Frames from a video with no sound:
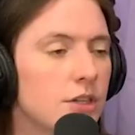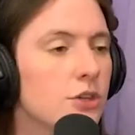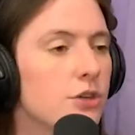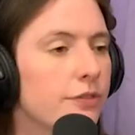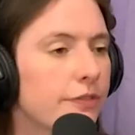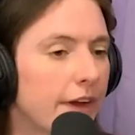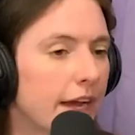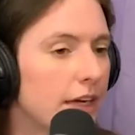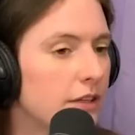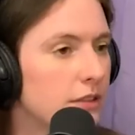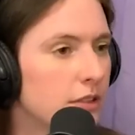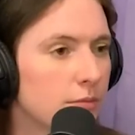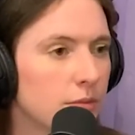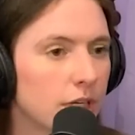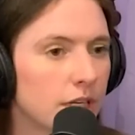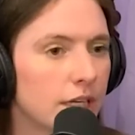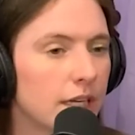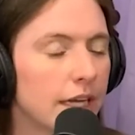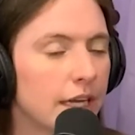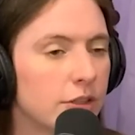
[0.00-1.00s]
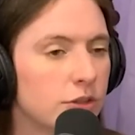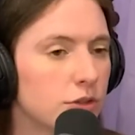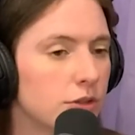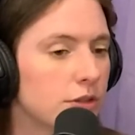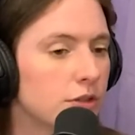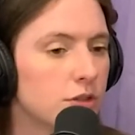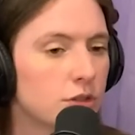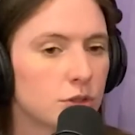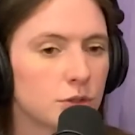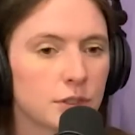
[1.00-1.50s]
find somebody? Andrew
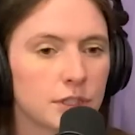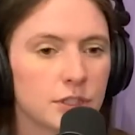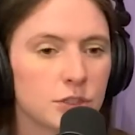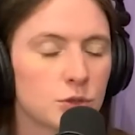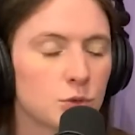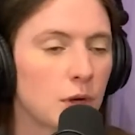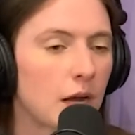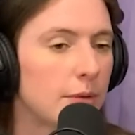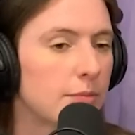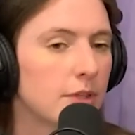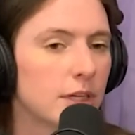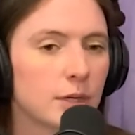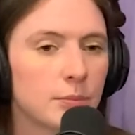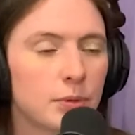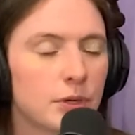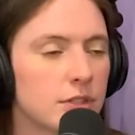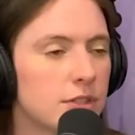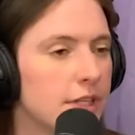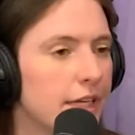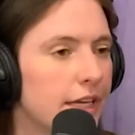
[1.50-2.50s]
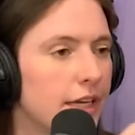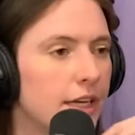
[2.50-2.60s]
and Stewart swapped their pussy eating